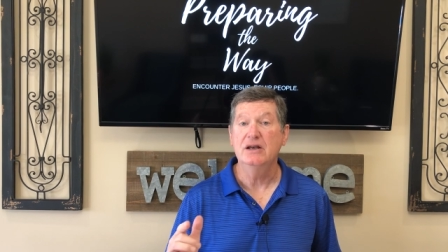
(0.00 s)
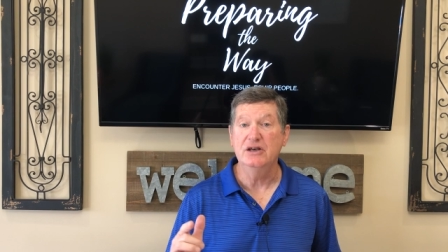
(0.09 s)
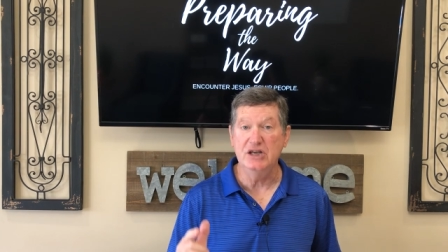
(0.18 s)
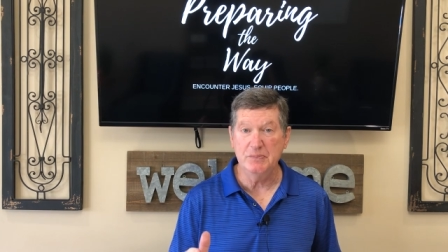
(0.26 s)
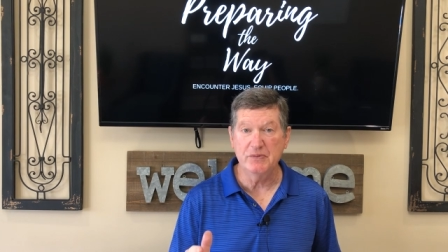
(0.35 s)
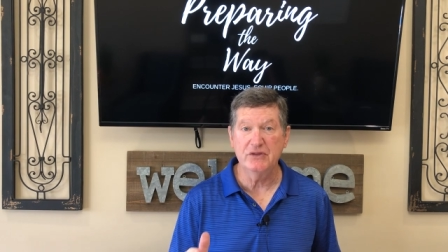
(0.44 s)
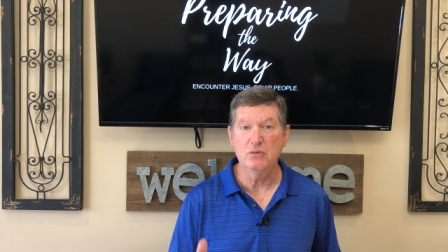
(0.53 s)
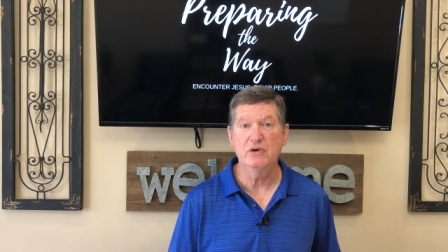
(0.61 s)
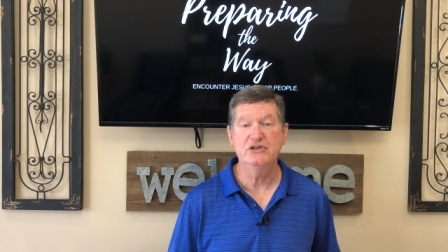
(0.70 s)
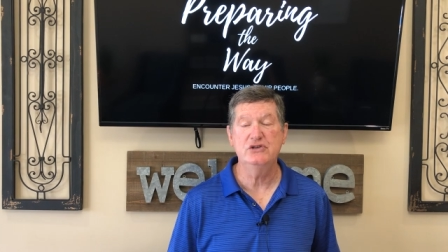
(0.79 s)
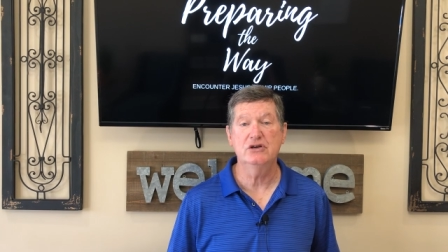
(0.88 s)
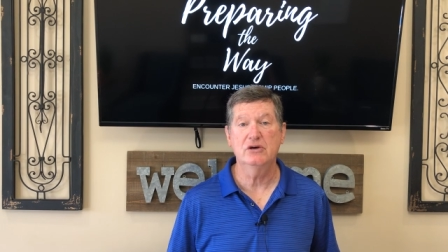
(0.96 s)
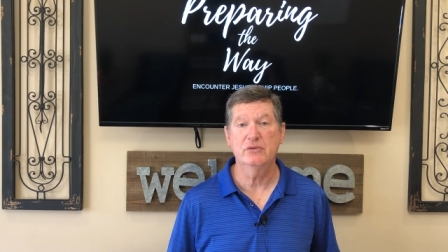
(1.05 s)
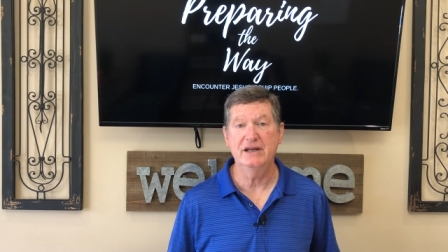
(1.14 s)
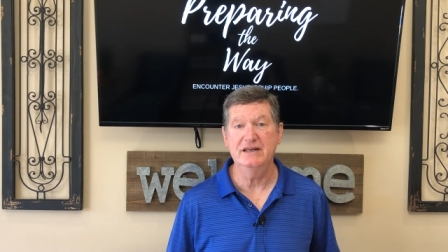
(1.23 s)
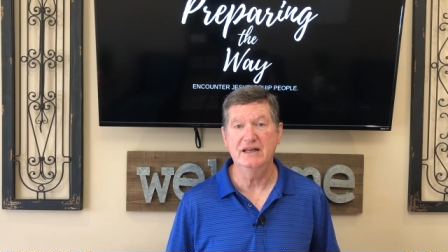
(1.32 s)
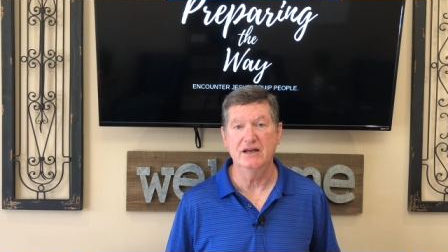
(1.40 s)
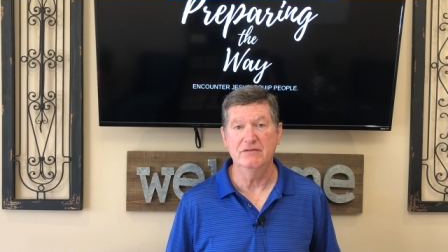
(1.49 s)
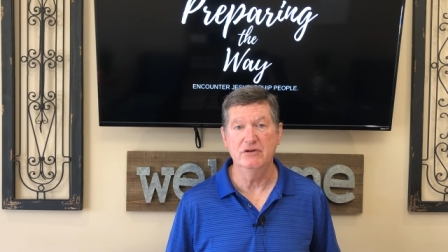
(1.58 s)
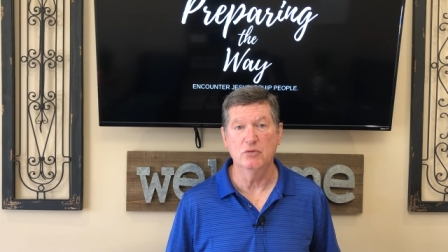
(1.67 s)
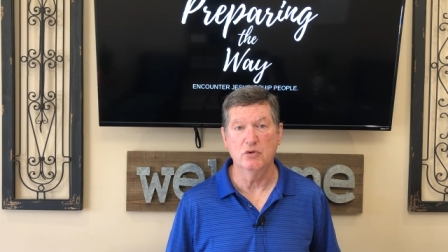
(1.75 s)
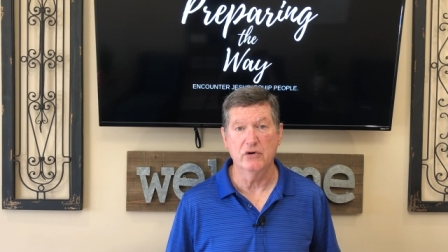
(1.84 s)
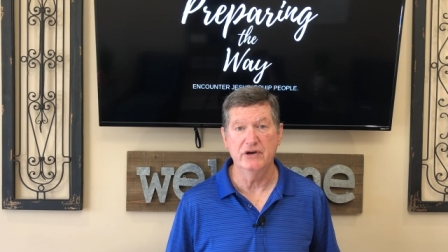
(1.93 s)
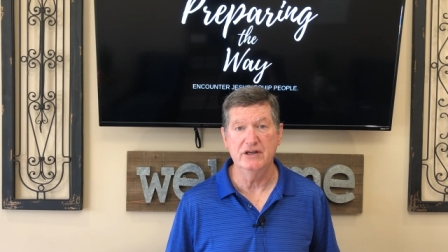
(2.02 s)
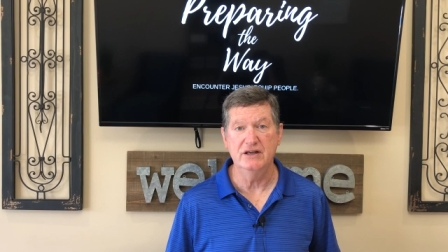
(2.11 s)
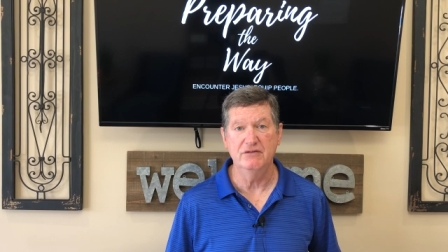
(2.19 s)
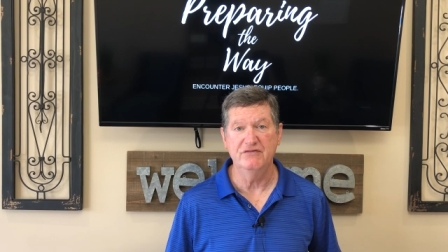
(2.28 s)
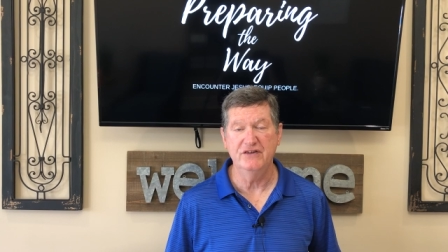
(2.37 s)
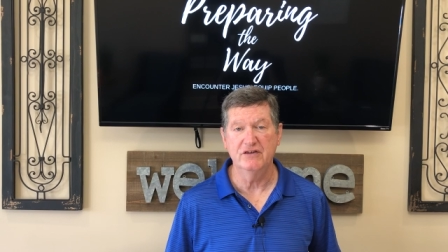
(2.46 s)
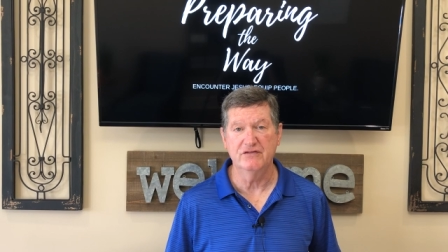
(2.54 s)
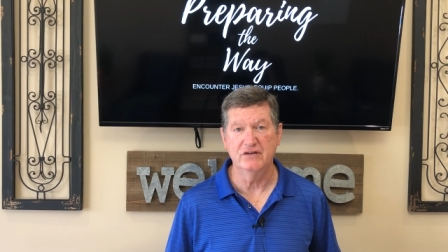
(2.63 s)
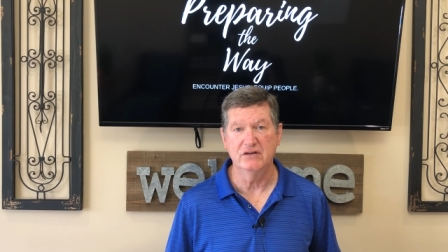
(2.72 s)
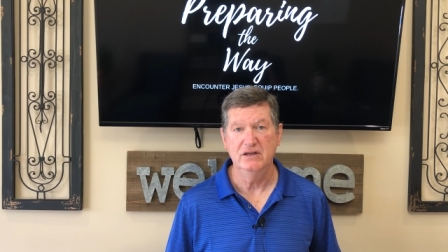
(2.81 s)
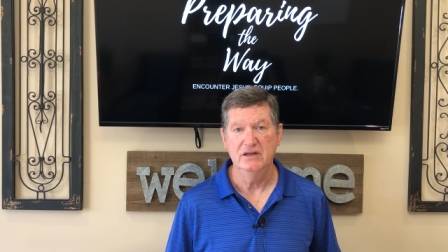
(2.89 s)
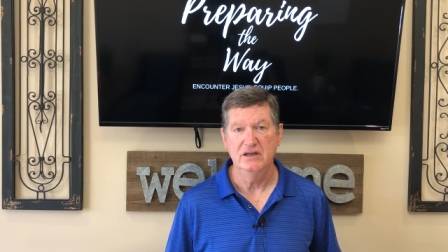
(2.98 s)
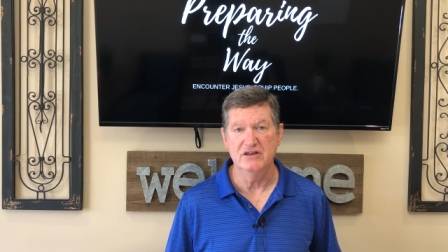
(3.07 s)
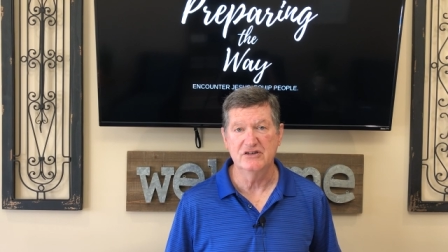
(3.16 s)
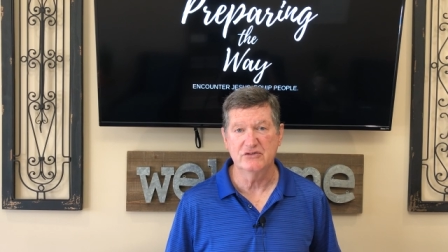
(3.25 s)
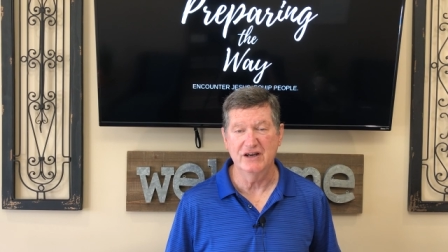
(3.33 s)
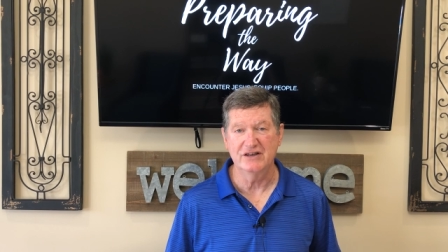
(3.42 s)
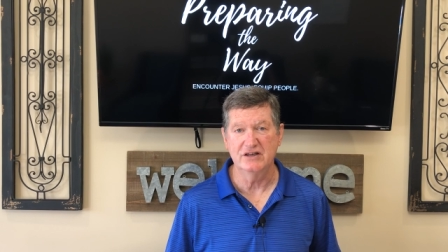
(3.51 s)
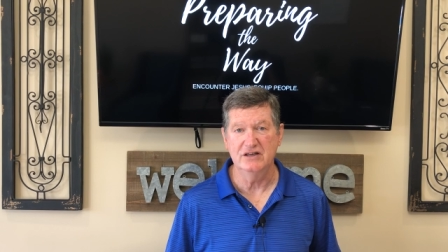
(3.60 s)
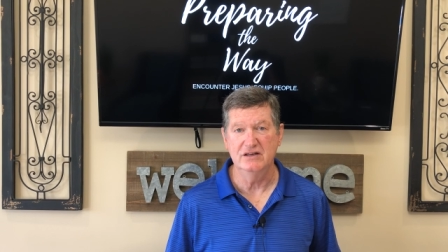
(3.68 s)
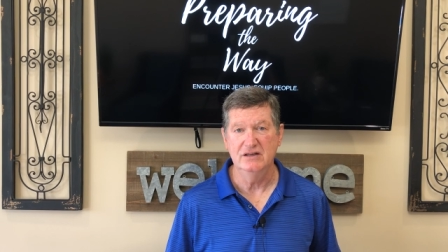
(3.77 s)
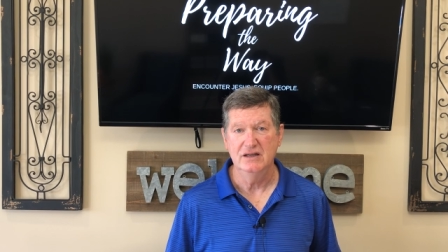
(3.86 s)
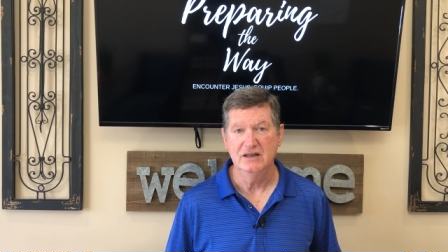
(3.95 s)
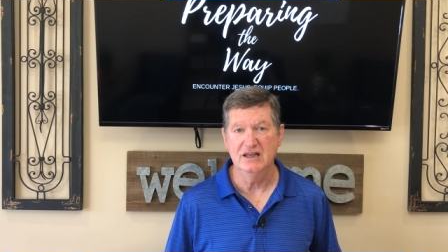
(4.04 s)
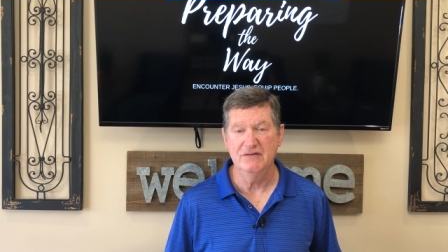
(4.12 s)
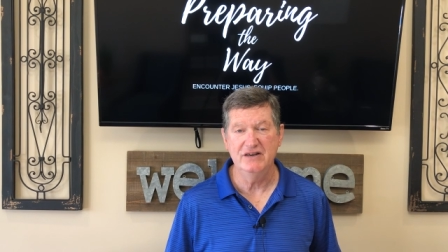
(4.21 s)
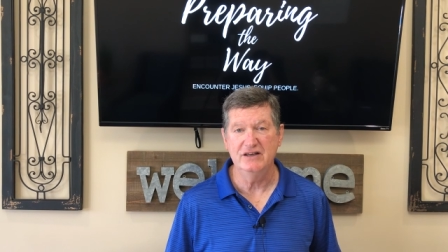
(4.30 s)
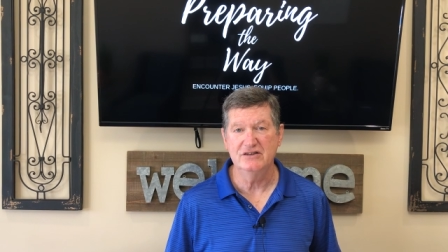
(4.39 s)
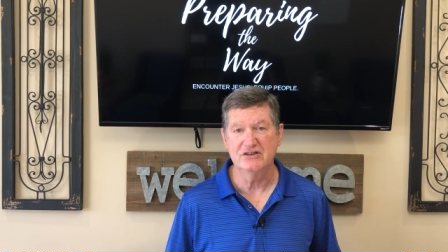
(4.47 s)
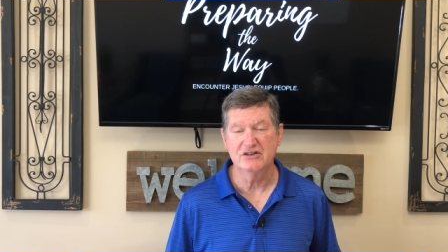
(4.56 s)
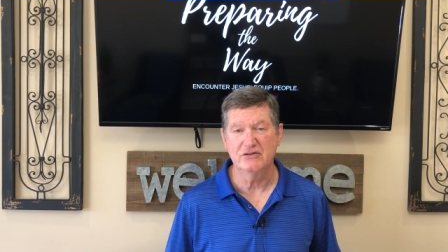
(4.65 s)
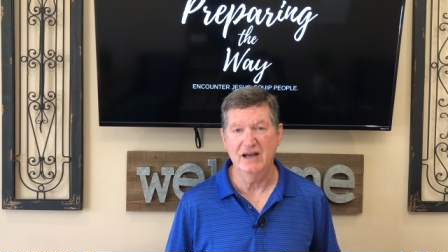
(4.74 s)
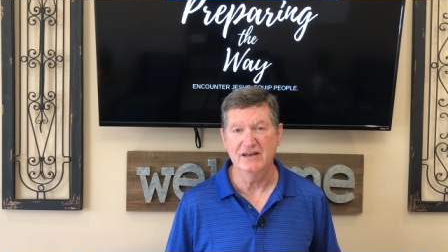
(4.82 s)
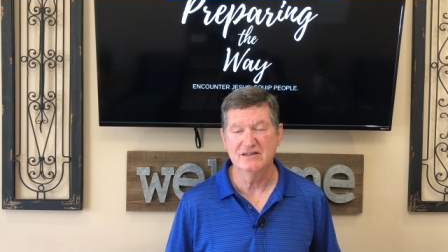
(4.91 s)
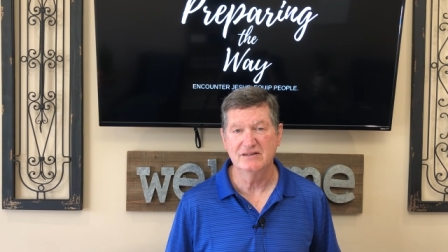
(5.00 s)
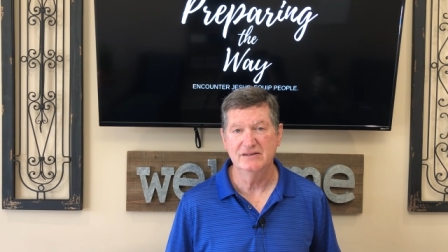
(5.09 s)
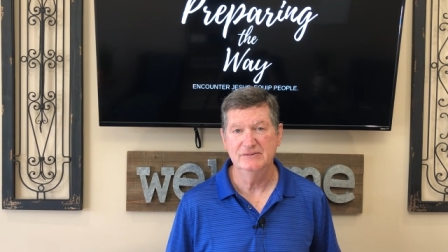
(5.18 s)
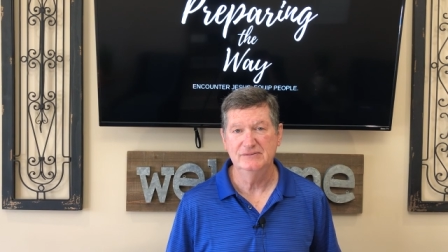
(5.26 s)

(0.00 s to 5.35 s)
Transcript: Deeper than what you are right now if you're worrying and fearful and stressed and giving into stress.